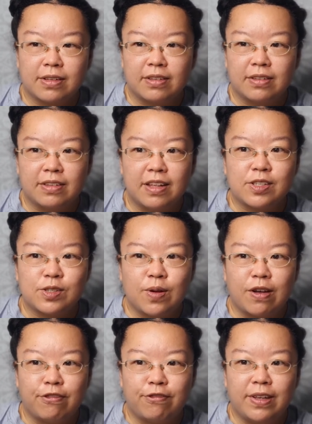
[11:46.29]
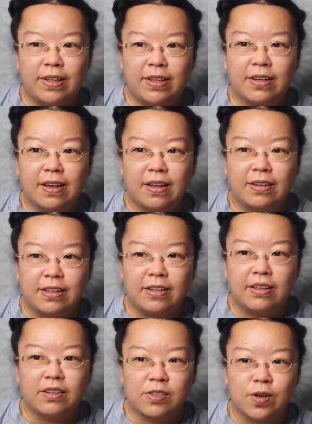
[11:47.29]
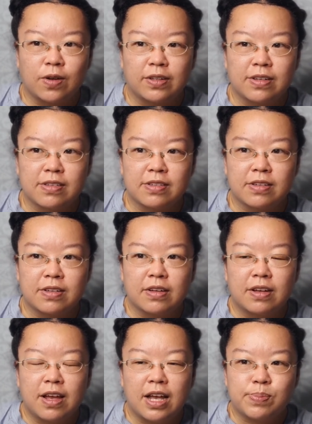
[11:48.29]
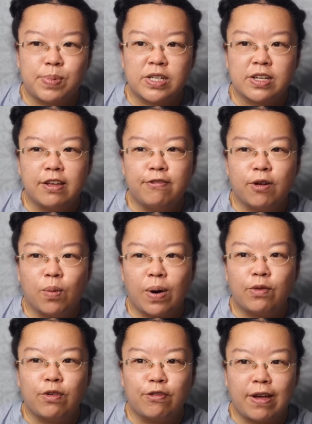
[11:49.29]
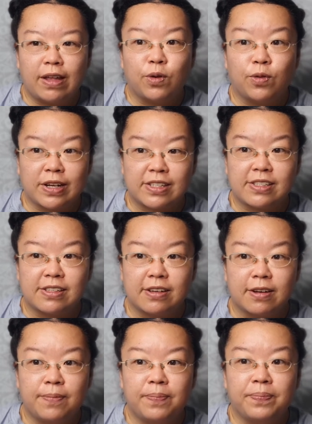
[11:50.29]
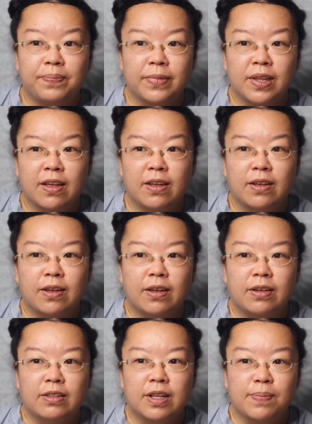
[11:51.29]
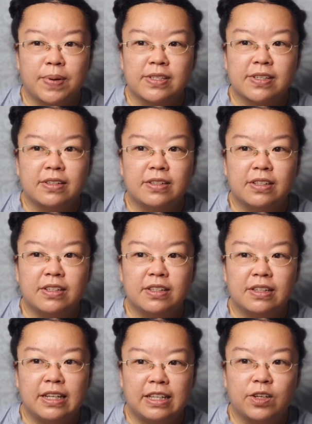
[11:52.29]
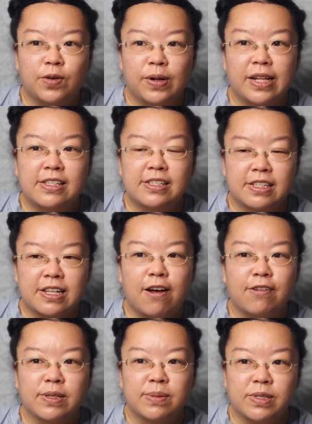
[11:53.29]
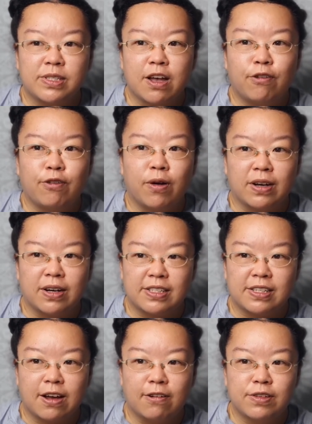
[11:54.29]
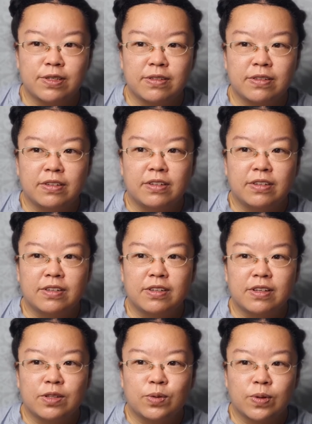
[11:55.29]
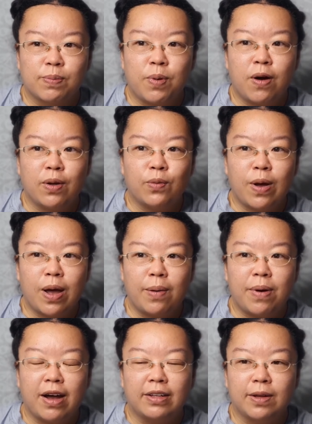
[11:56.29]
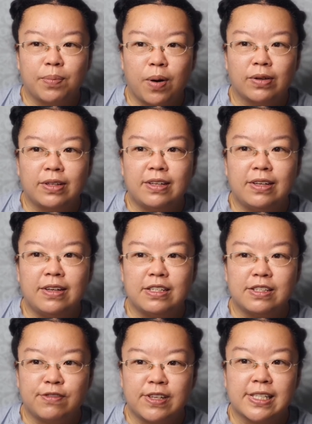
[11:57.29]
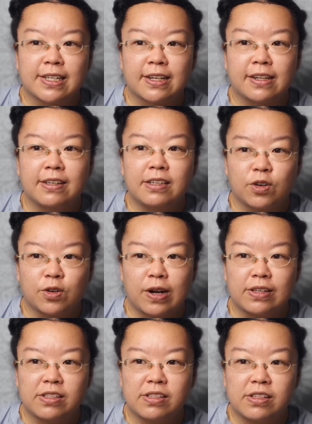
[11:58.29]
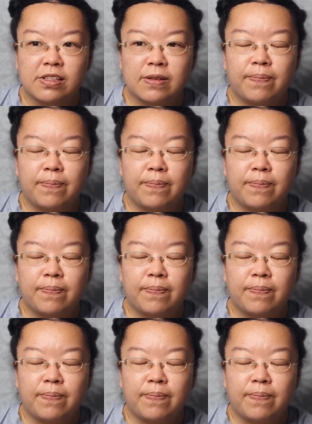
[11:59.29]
Next, you have feeding and eating disorders, especially for one with anorexia. The person literally starves himself or herself to a point whereby the body is physically in crisis.